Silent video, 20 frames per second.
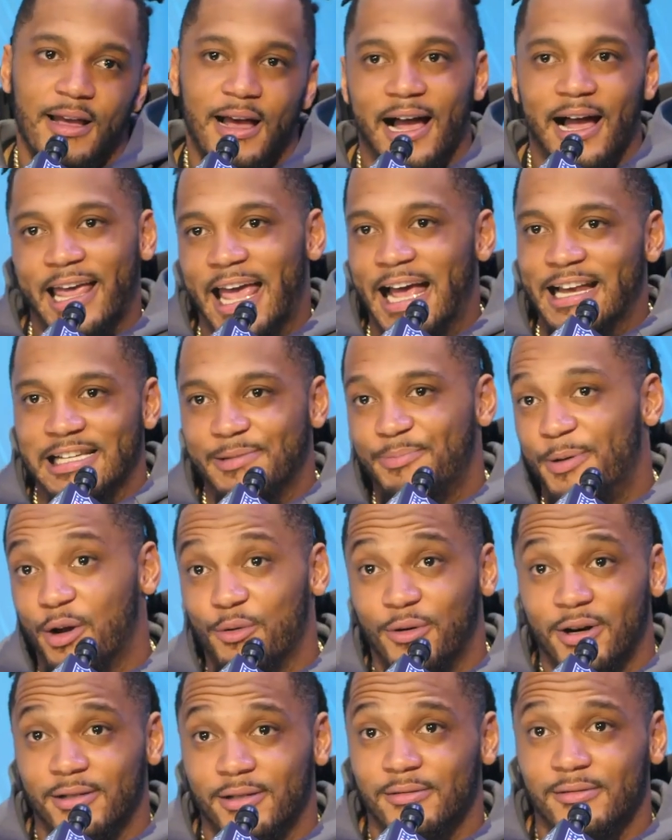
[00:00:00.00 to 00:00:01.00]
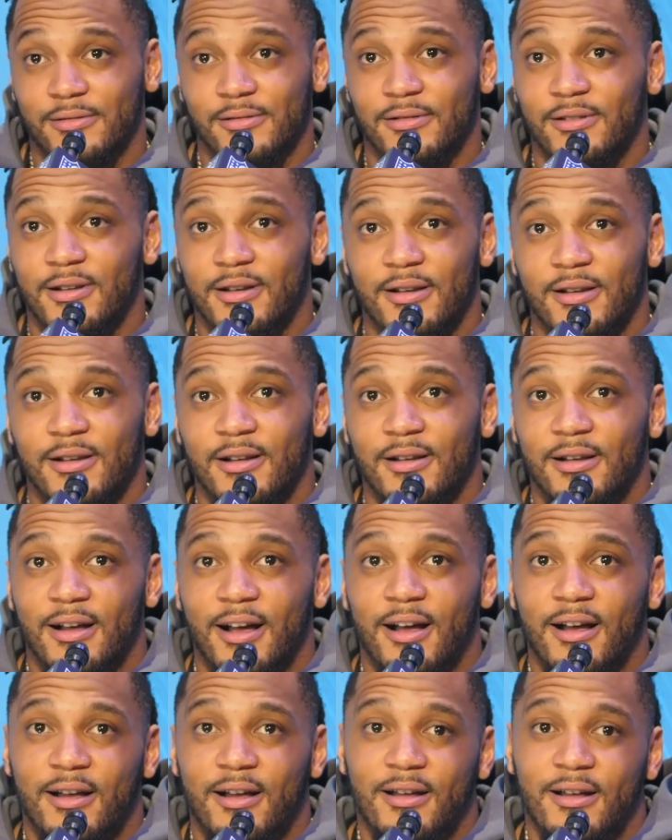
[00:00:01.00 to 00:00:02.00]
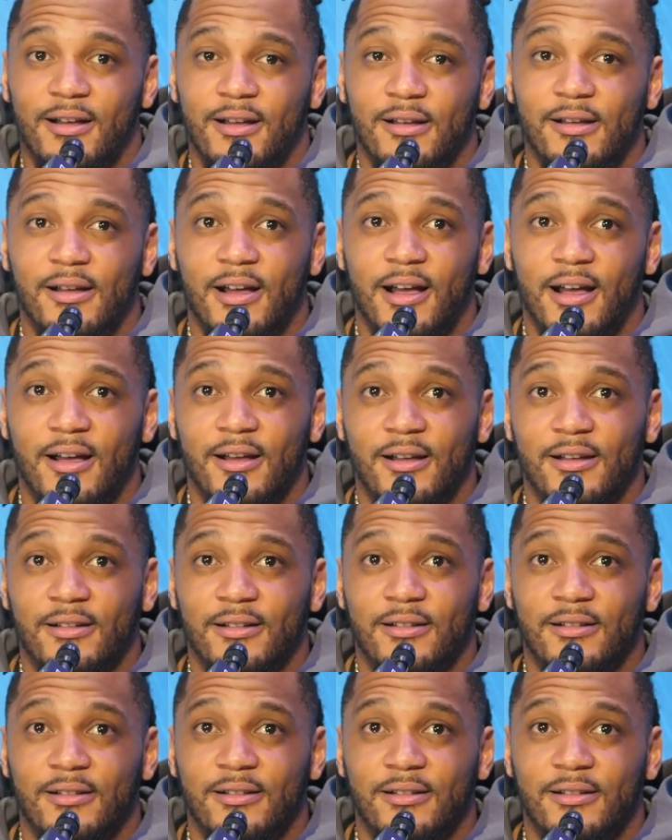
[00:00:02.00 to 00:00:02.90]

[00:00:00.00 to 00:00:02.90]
New England Patriot safety on August 8.